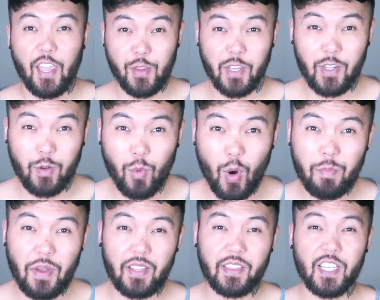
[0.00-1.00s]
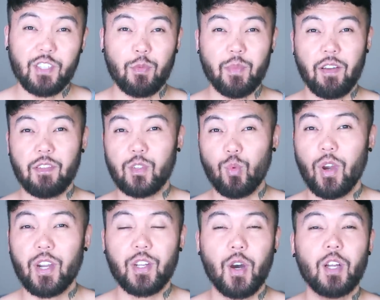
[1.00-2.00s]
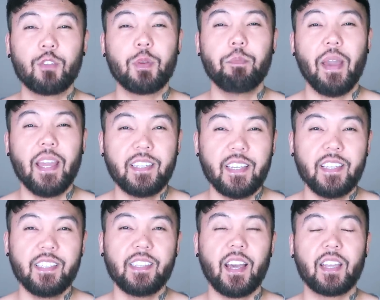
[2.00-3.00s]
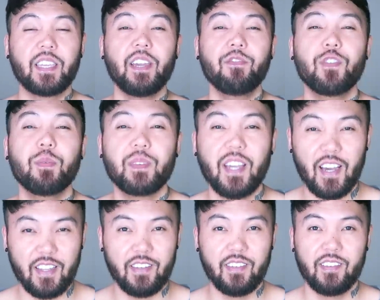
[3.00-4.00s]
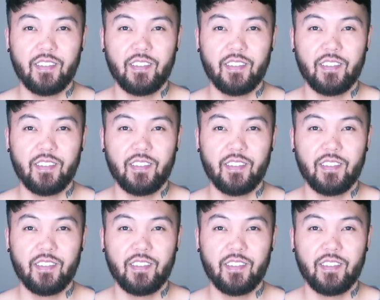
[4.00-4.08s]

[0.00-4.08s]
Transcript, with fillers: And you can learn more about this from Neville's work called Repentance, A Gift from God.